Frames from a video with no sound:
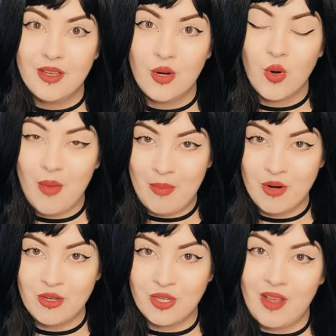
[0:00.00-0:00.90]

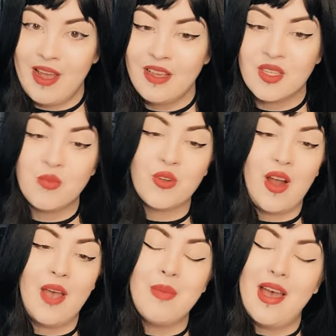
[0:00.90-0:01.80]
Remember to like,
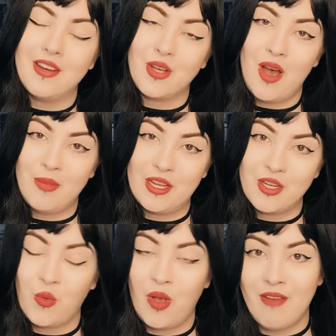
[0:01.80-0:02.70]
subscribe, and comment.
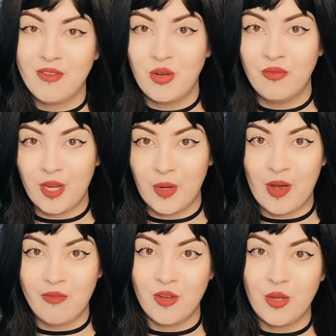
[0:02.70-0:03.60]
We'll have a new video
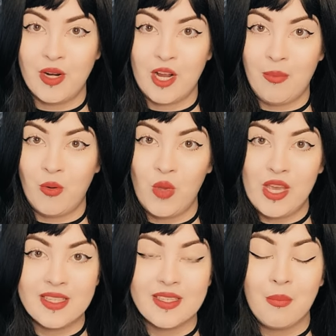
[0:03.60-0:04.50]
out for you in a couple
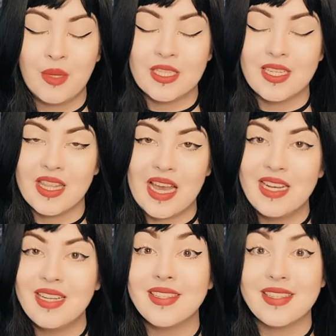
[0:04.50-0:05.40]
weeks, but until then,
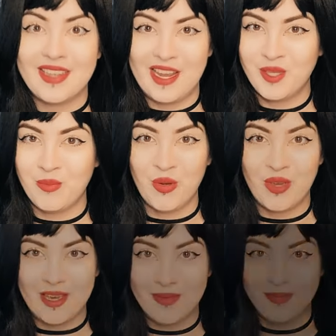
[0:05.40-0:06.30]
stay
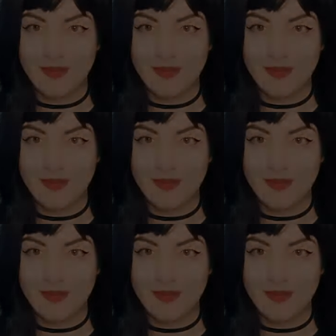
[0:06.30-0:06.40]
spooky.